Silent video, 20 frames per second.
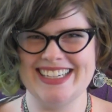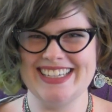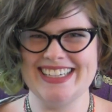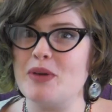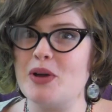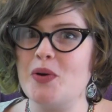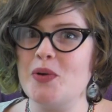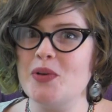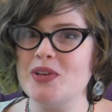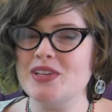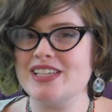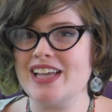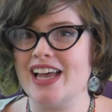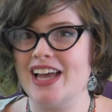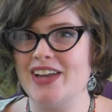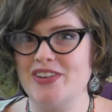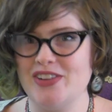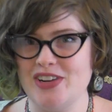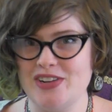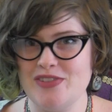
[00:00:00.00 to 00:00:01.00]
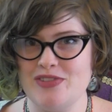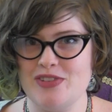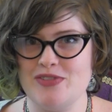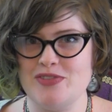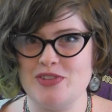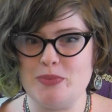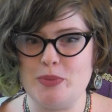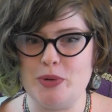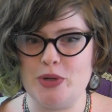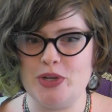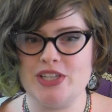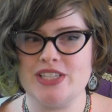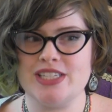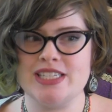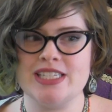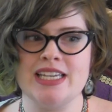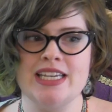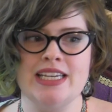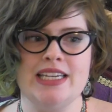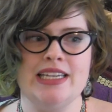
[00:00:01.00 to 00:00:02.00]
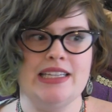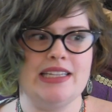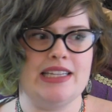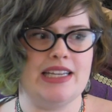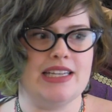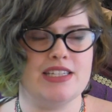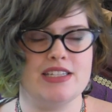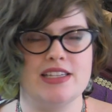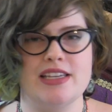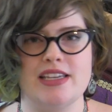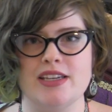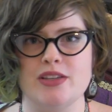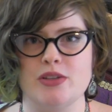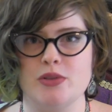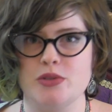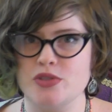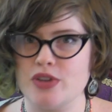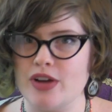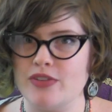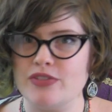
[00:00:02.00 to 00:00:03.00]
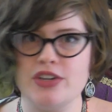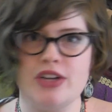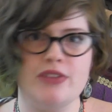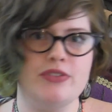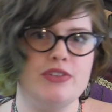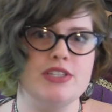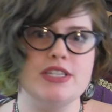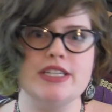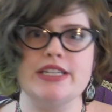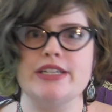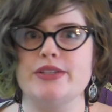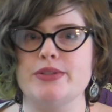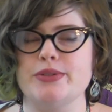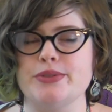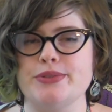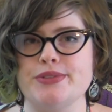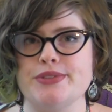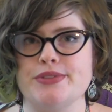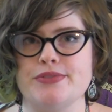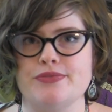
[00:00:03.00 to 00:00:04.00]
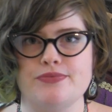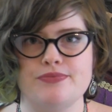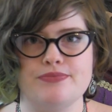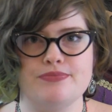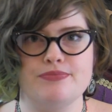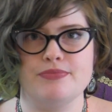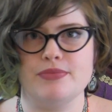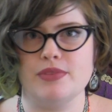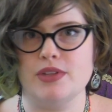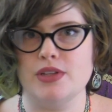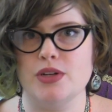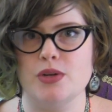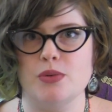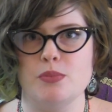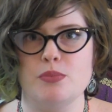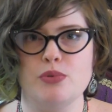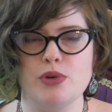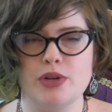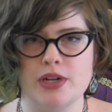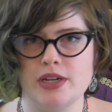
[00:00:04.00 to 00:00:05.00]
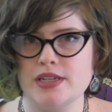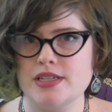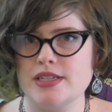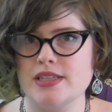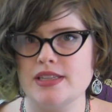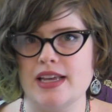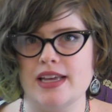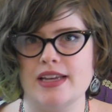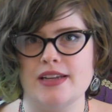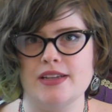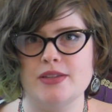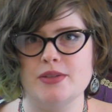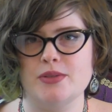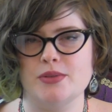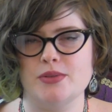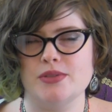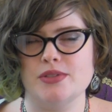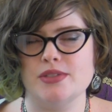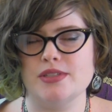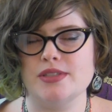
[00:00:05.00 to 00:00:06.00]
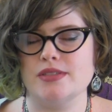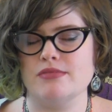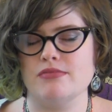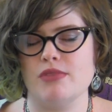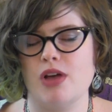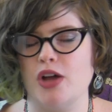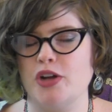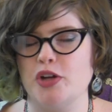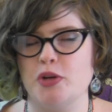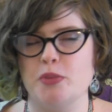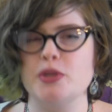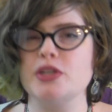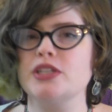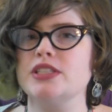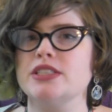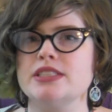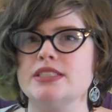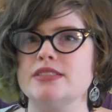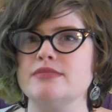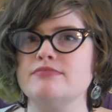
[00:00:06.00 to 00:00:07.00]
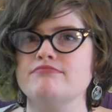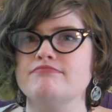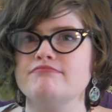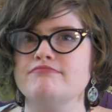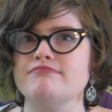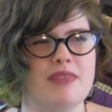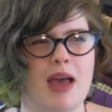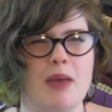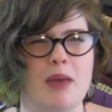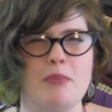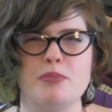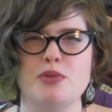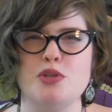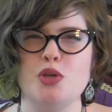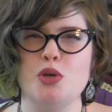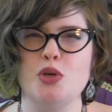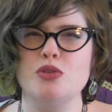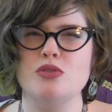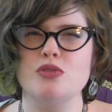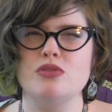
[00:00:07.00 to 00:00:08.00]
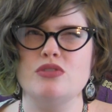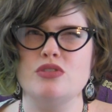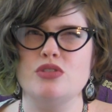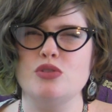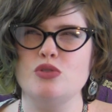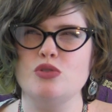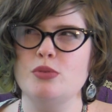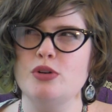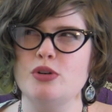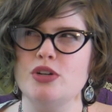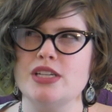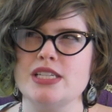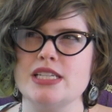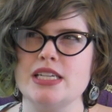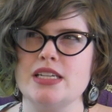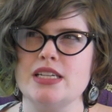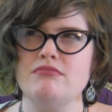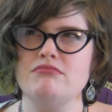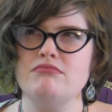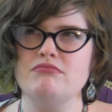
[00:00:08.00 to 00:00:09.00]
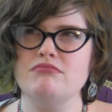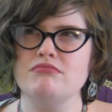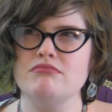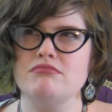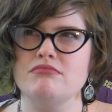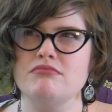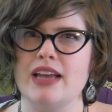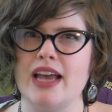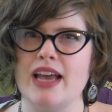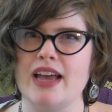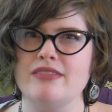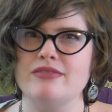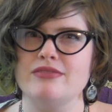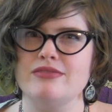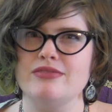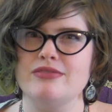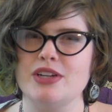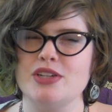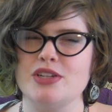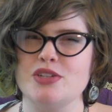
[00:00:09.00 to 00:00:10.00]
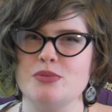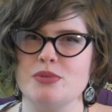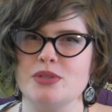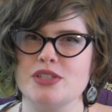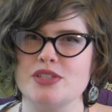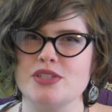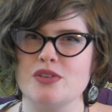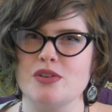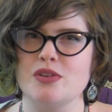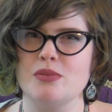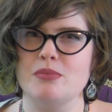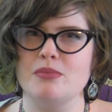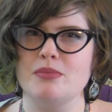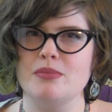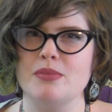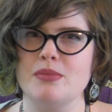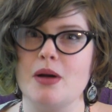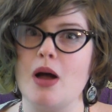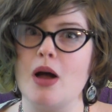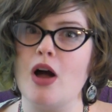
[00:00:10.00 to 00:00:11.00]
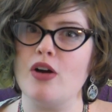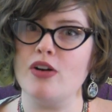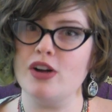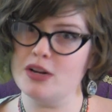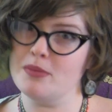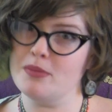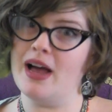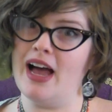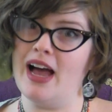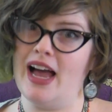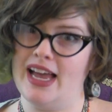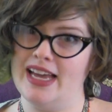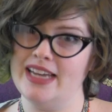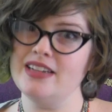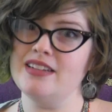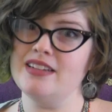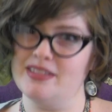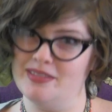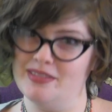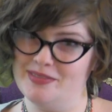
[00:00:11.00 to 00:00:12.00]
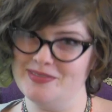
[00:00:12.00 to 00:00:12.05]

My goal is 150 books. That includes graphic novels, that includes, print, that includes audiobooks. I'm two books in? Yeah, I've read 2 books, so I'm already behind.